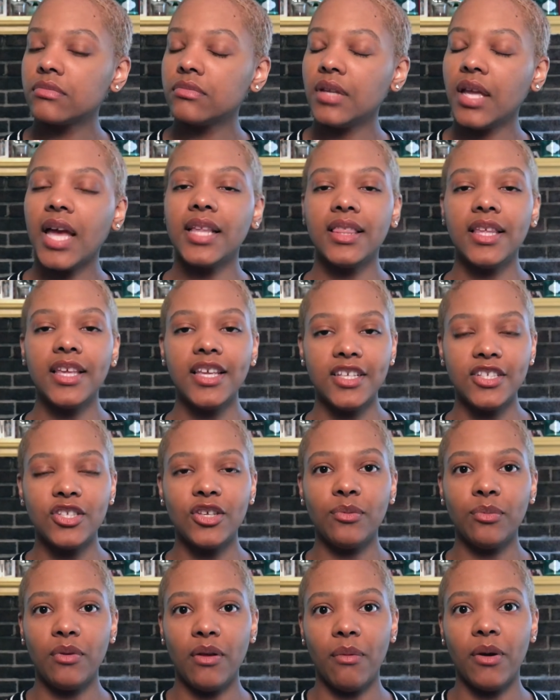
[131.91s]
Yeah, I think it
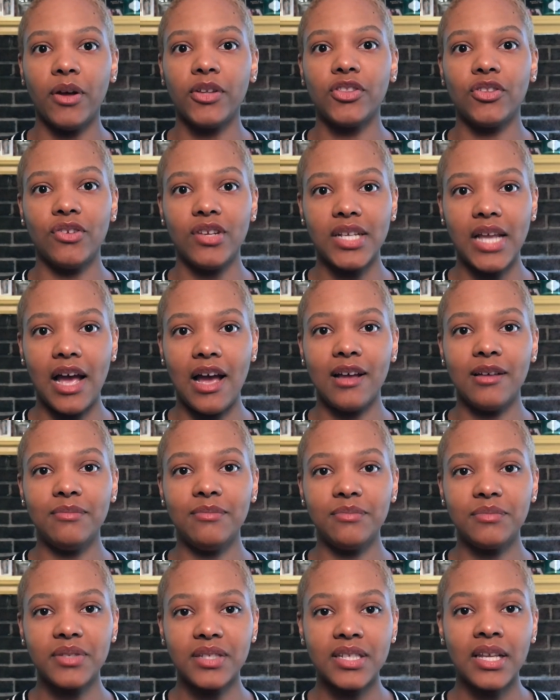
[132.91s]
took me about three
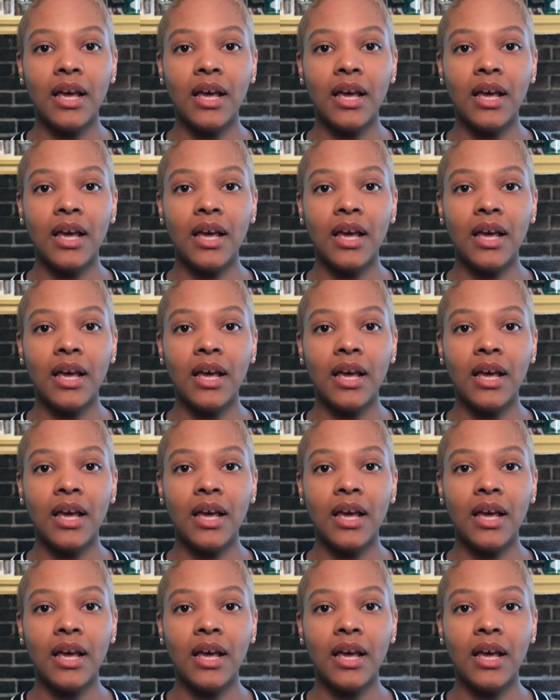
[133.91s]
times.